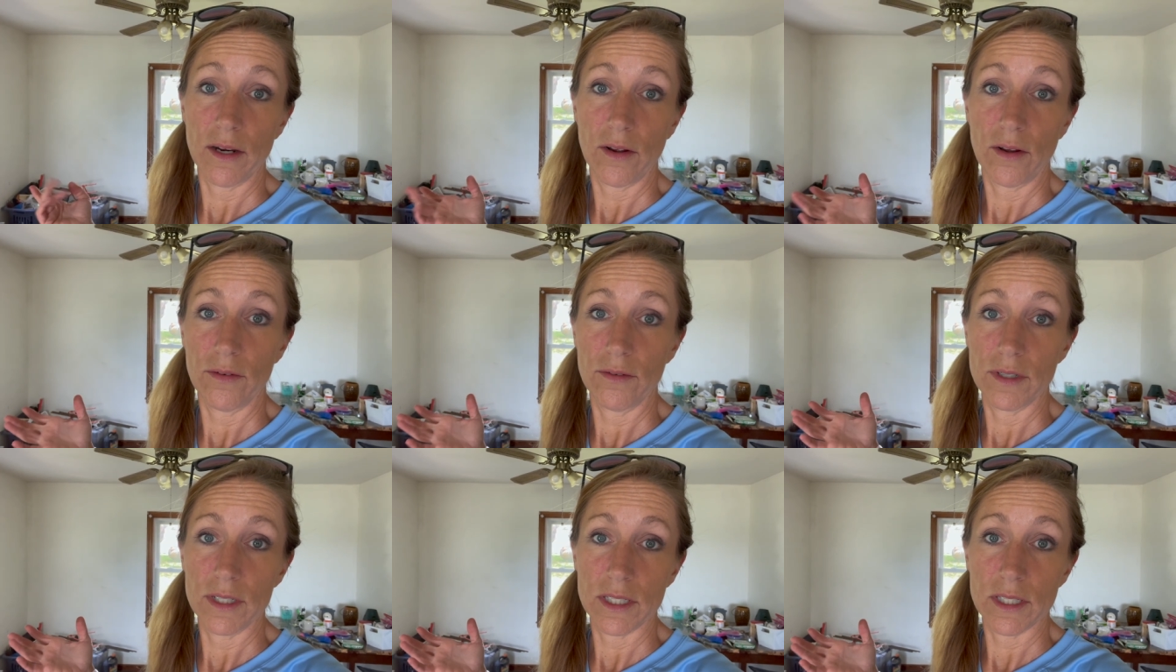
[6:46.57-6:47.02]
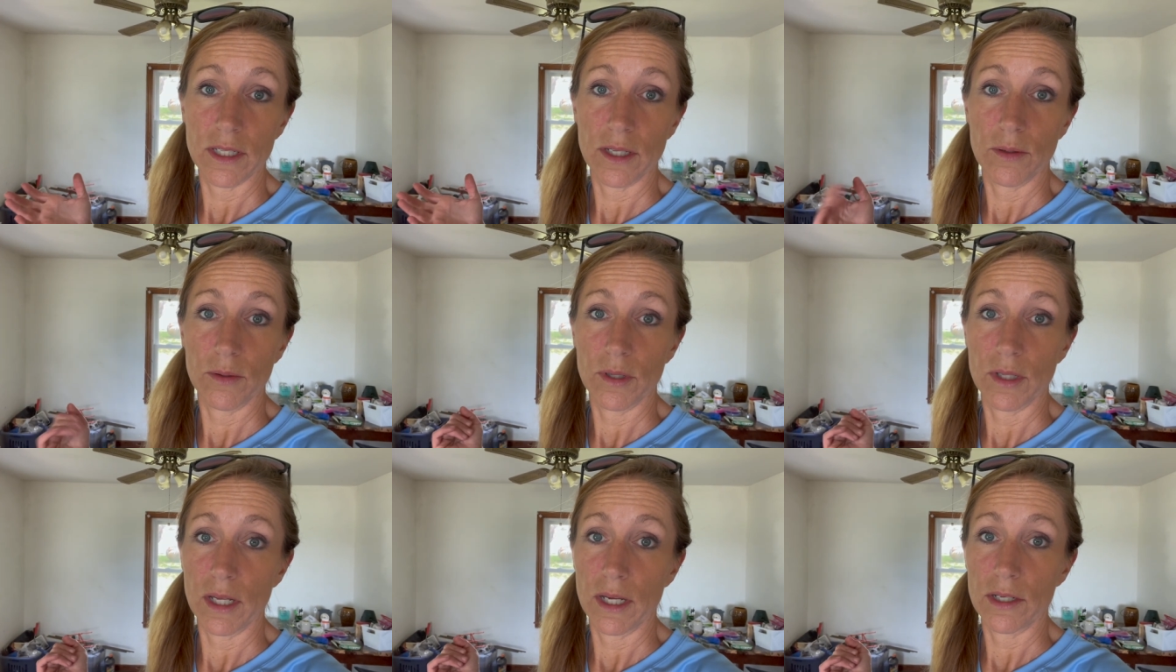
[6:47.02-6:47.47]
Obviously it
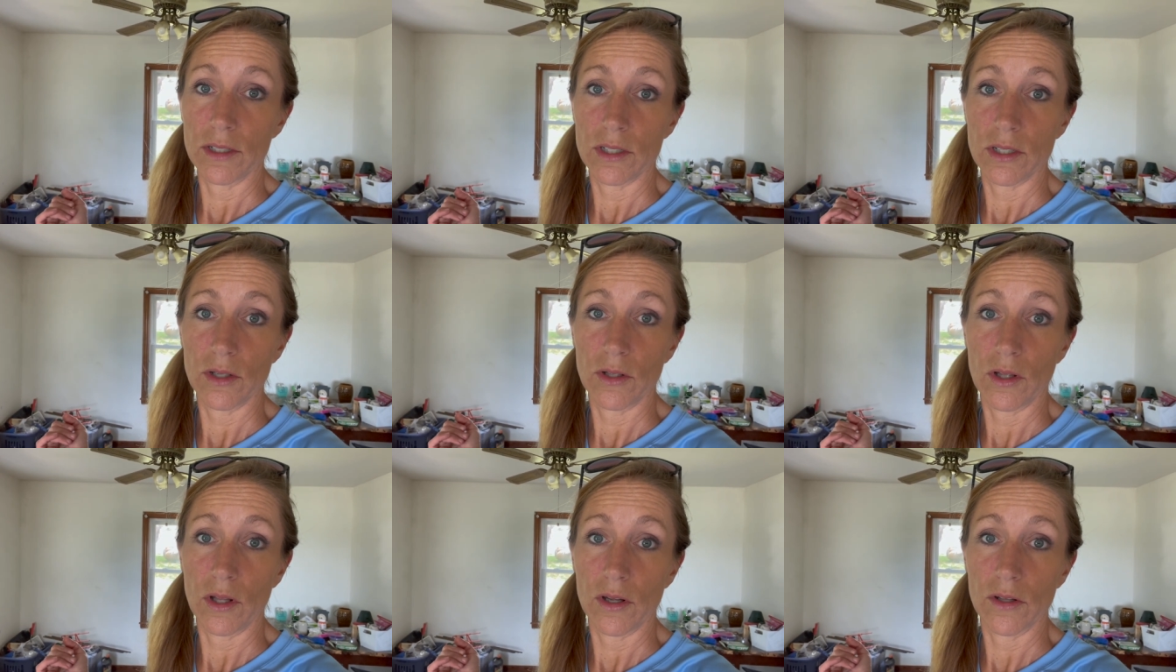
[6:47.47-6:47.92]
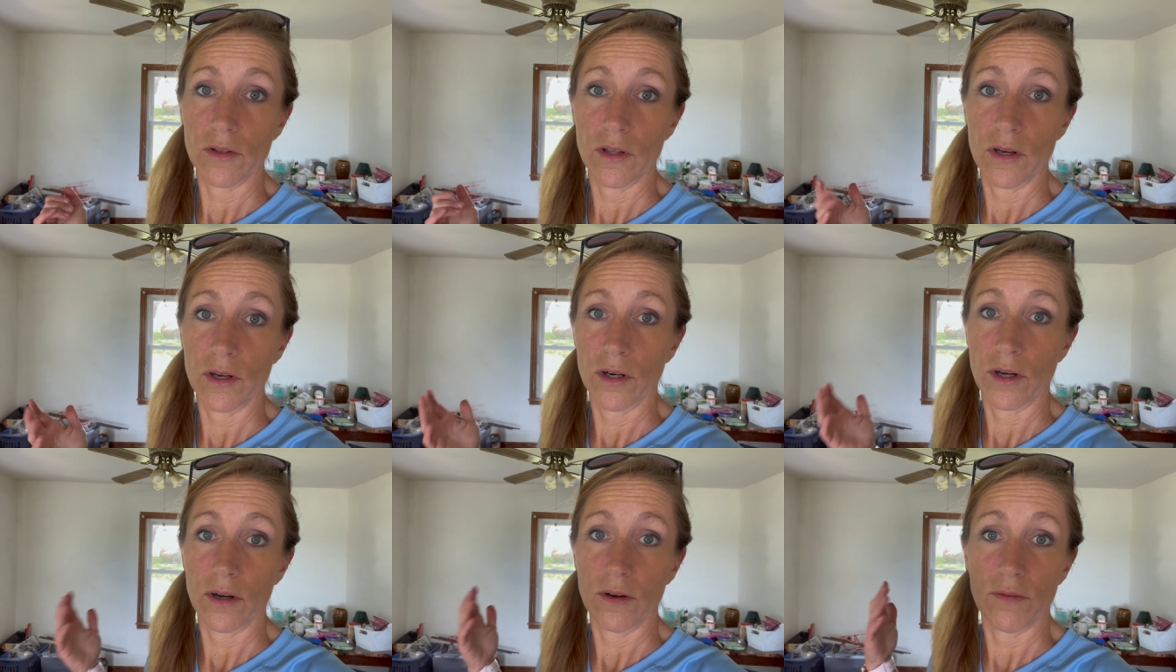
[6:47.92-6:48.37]
would last a lot
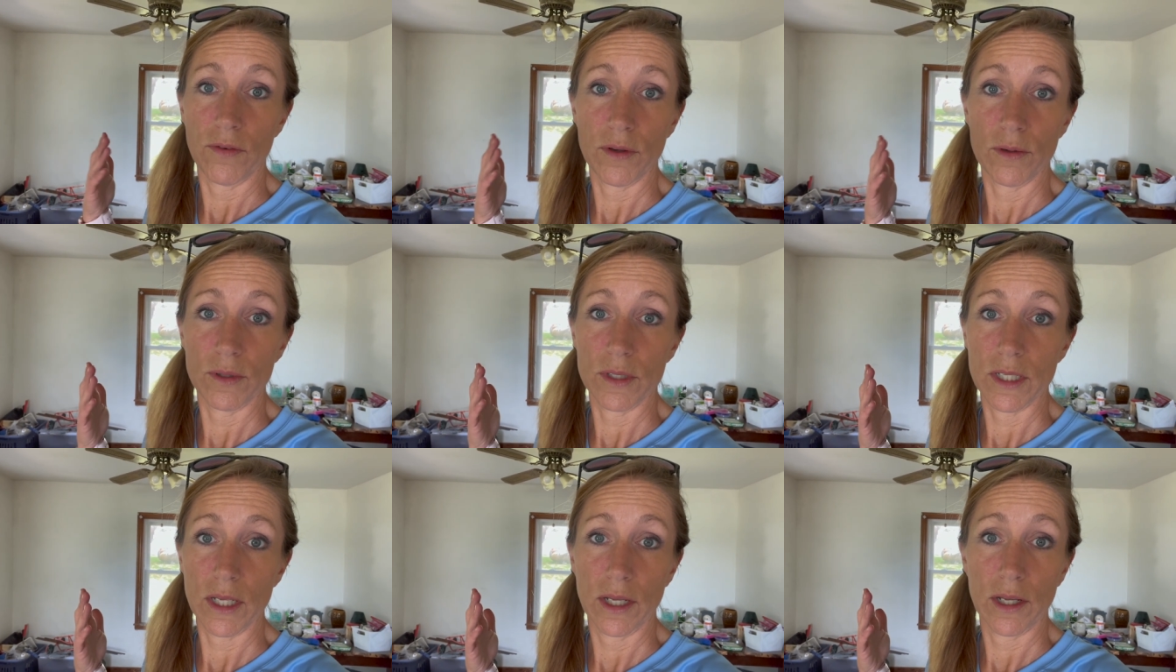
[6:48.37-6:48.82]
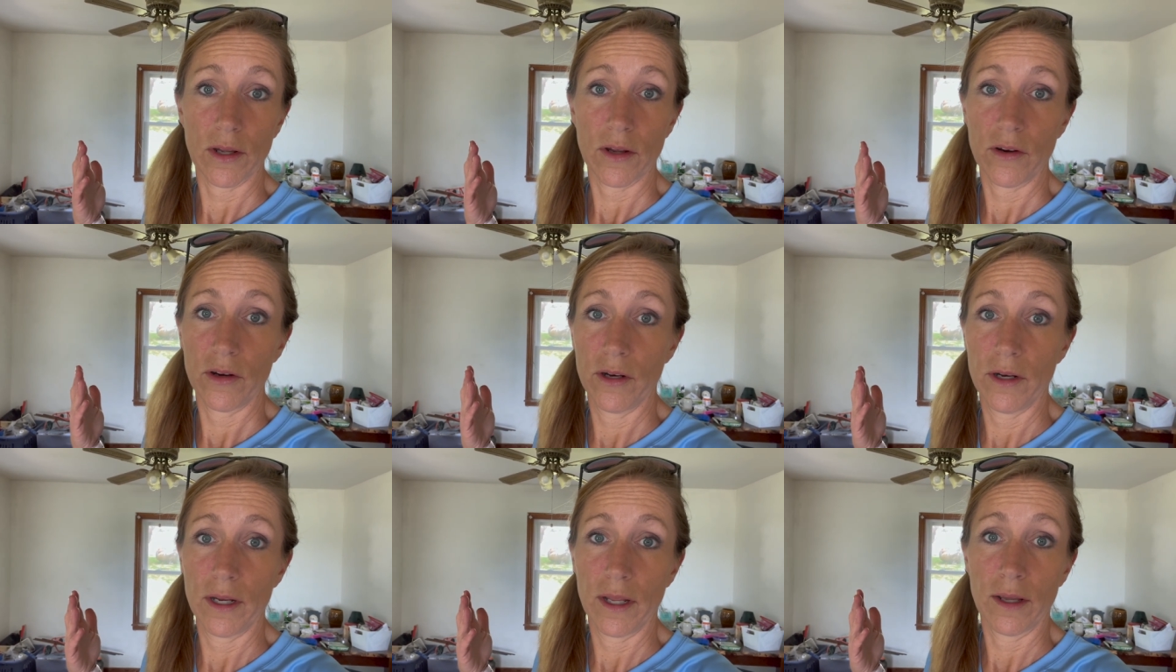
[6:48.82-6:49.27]
longer if it was like
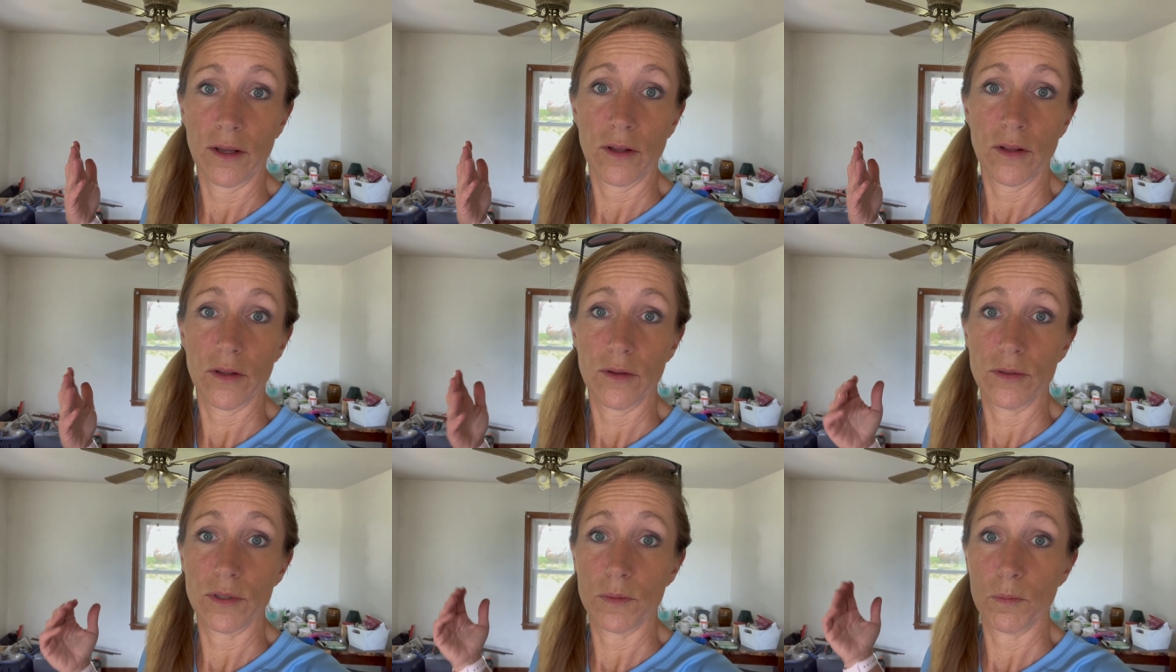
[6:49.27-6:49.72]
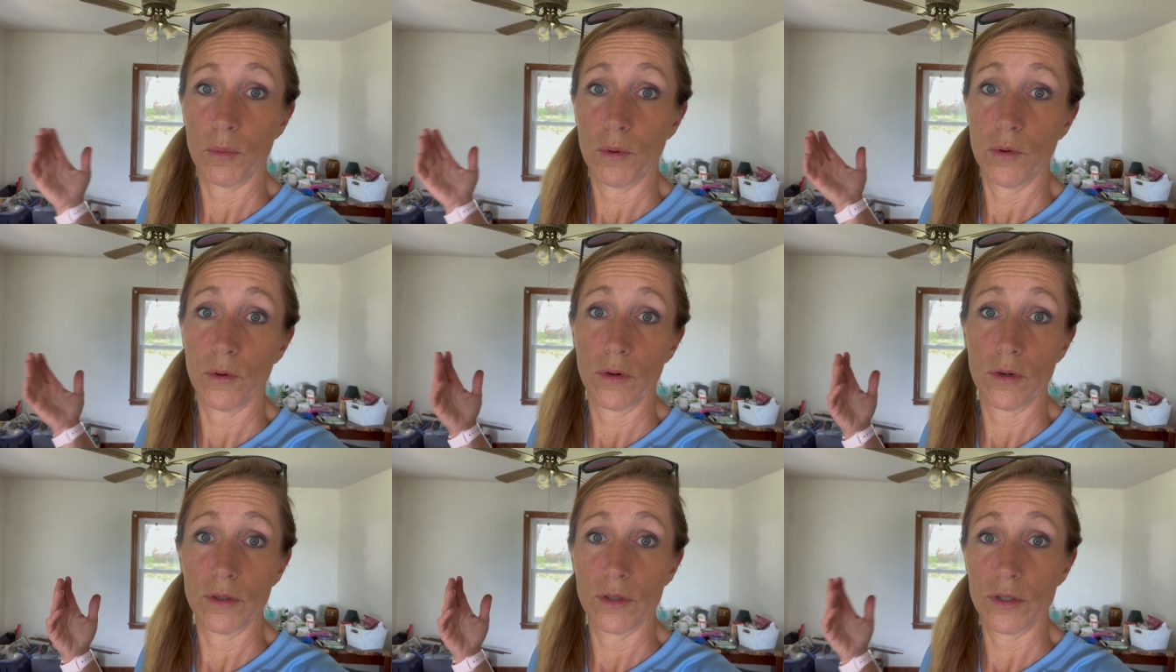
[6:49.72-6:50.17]
on an enclosed
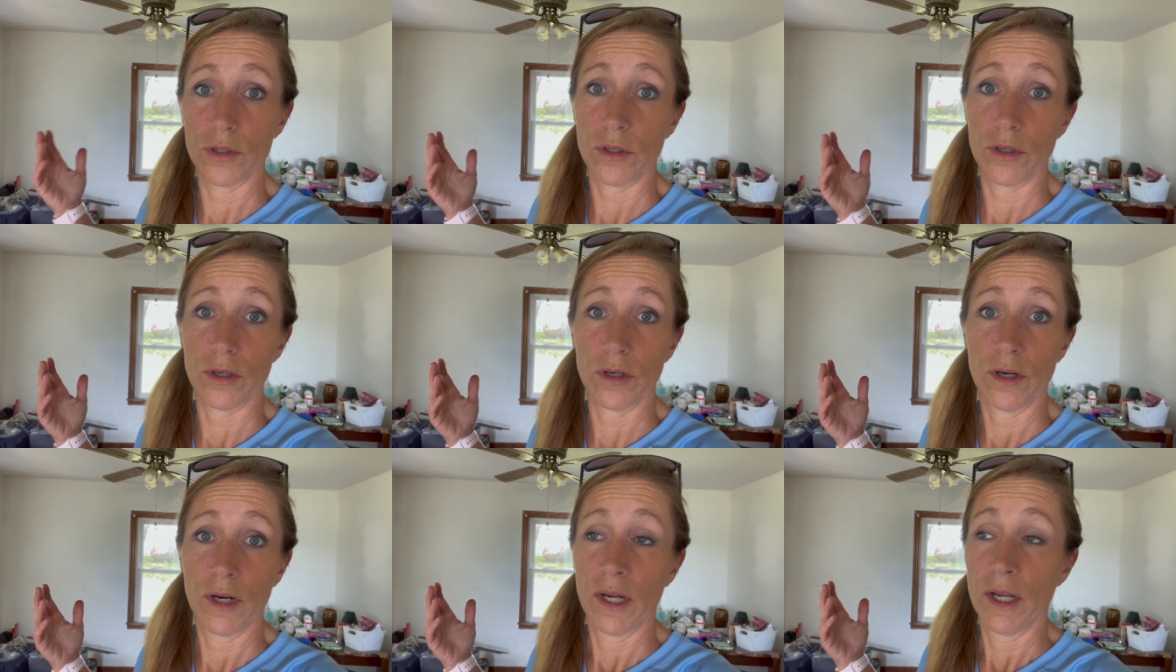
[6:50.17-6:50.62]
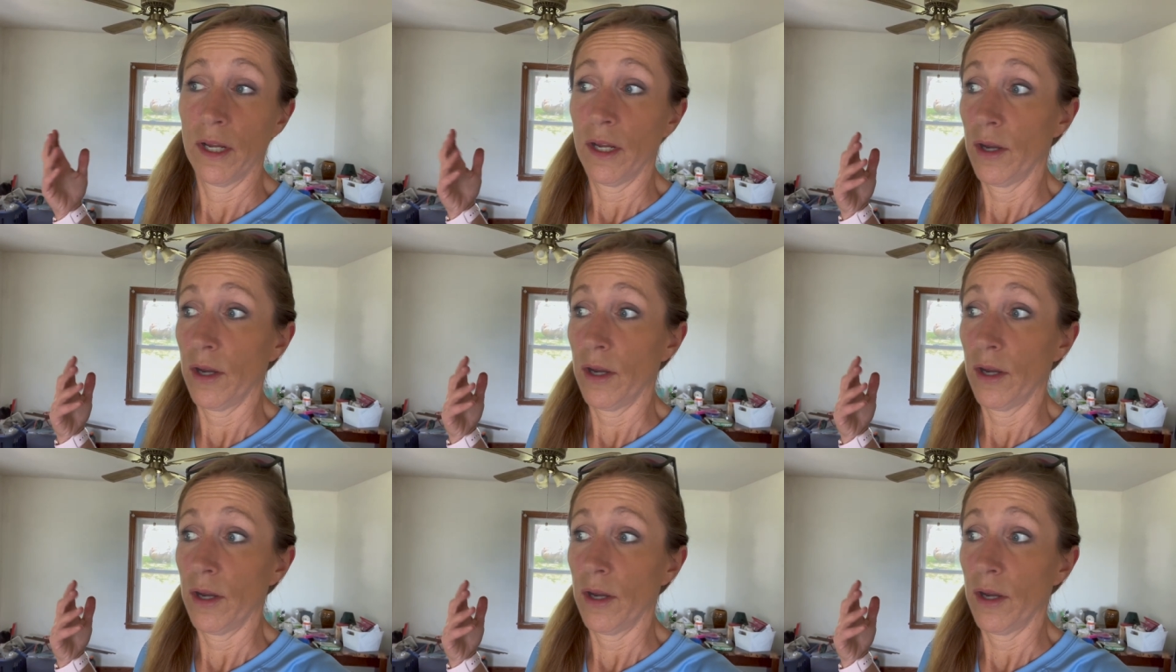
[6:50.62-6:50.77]
porch or